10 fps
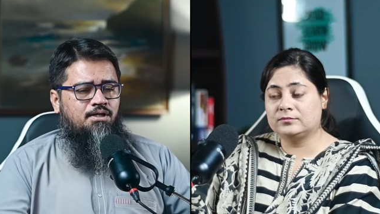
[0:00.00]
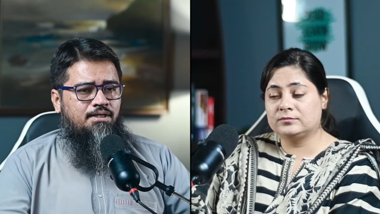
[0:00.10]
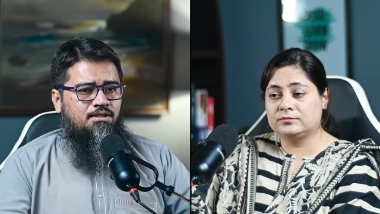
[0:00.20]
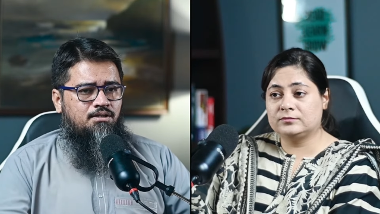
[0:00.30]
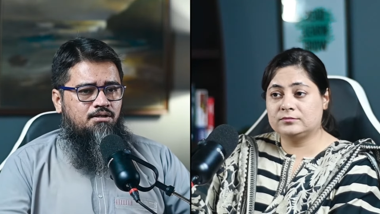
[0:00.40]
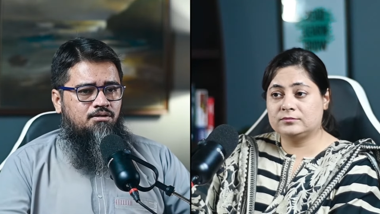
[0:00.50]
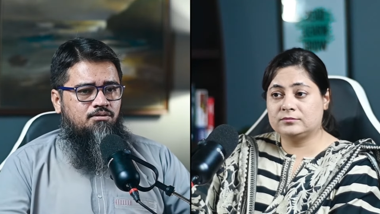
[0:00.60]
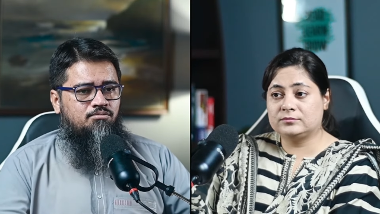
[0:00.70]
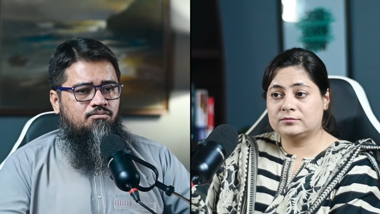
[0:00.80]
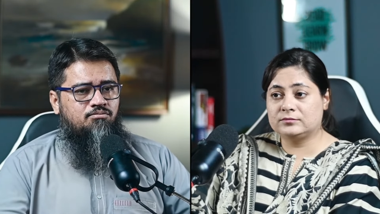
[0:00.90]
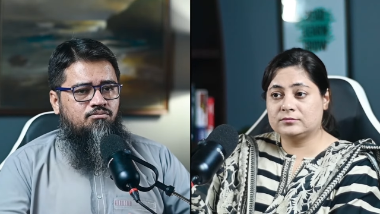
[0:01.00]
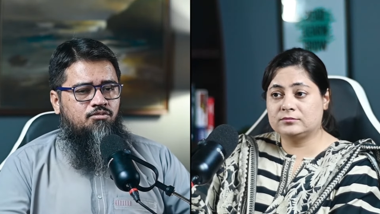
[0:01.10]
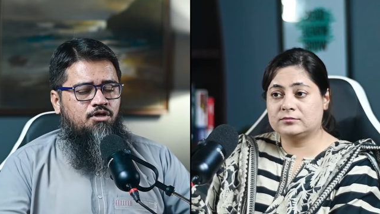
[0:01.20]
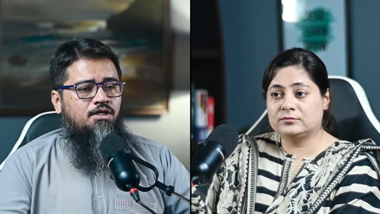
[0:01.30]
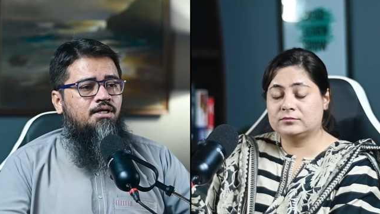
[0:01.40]
Speaker 1: like
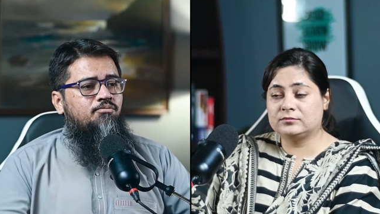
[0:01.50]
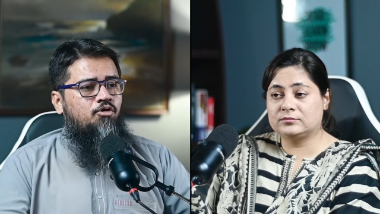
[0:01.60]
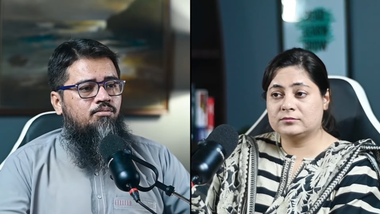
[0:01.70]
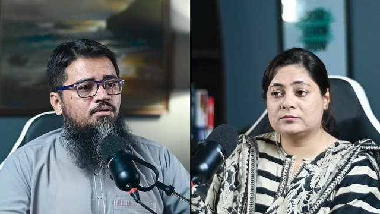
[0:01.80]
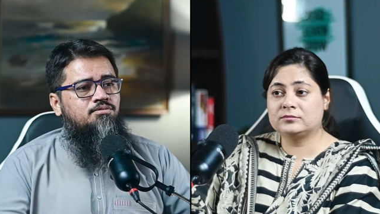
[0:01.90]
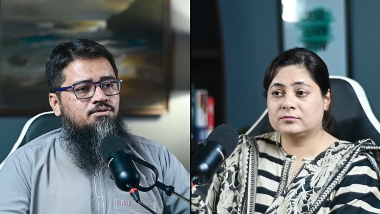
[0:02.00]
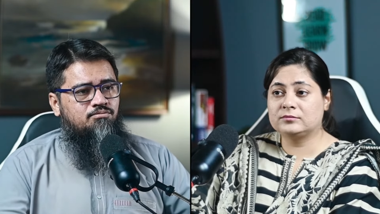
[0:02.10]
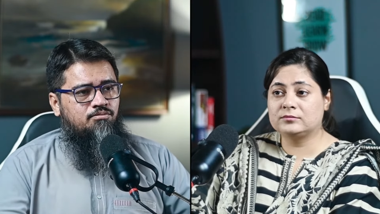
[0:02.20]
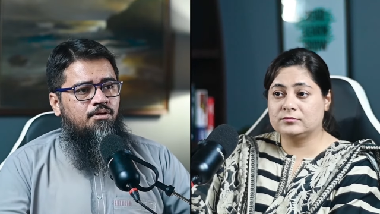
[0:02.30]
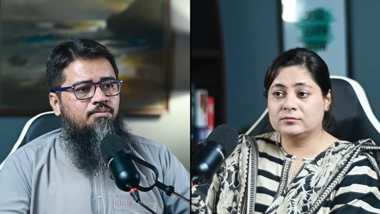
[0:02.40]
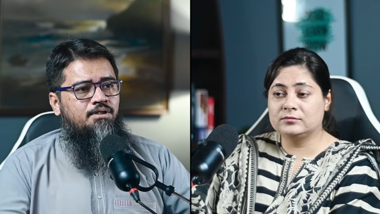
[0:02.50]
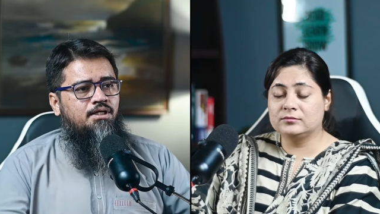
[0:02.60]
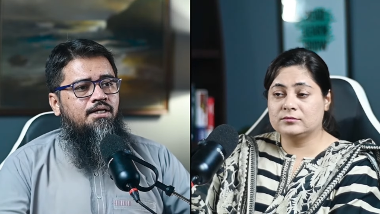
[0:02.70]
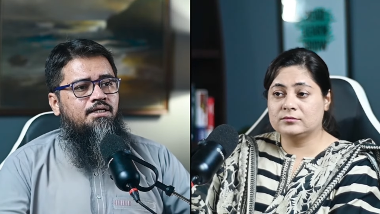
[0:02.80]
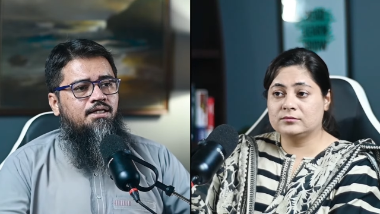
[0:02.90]
healing problems, maybe
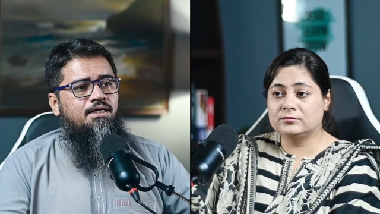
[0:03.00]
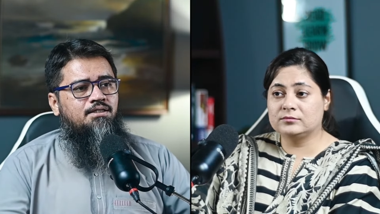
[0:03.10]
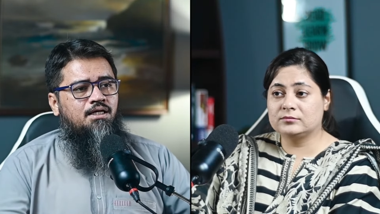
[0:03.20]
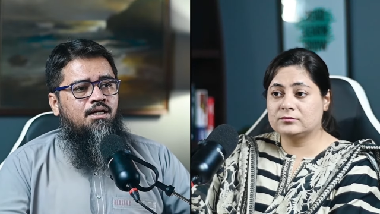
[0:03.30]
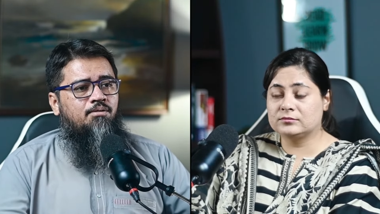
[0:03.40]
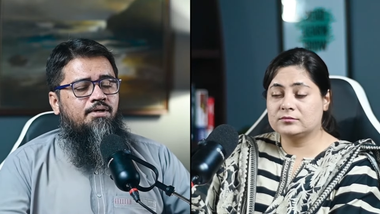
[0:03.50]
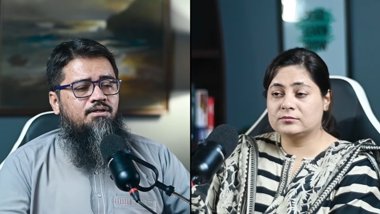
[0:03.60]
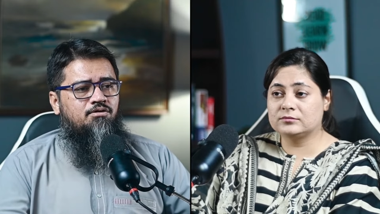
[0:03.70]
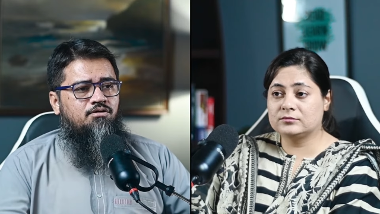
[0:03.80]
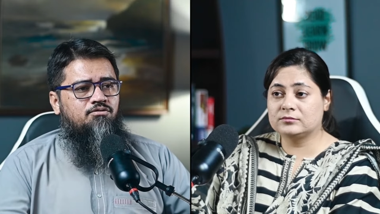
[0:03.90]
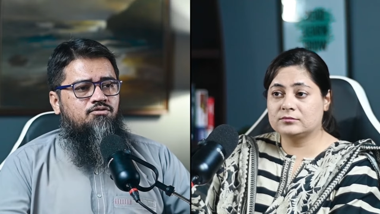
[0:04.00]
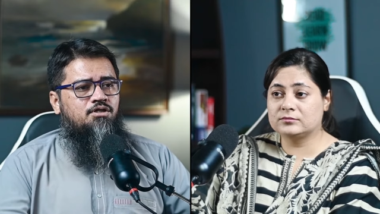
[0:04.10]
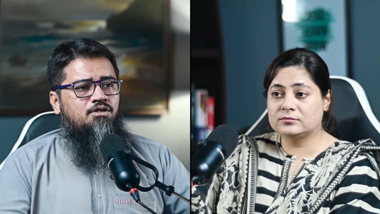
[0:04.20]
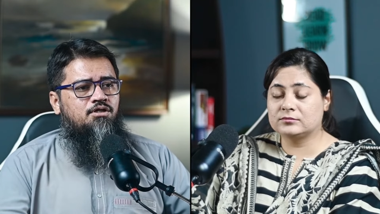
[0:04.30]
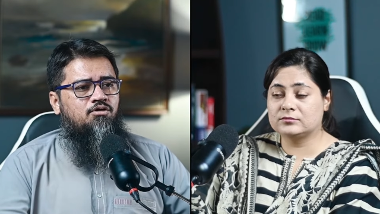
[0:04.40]
delayed healing. But
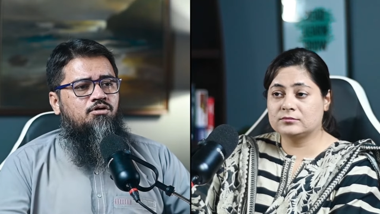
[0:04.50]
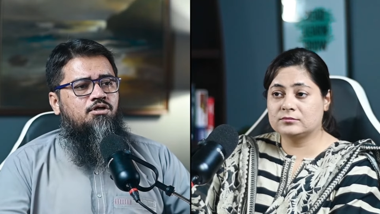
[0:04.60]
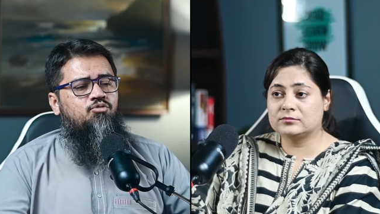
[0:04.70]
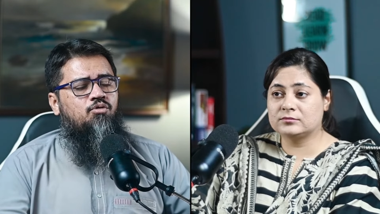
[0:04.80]
in order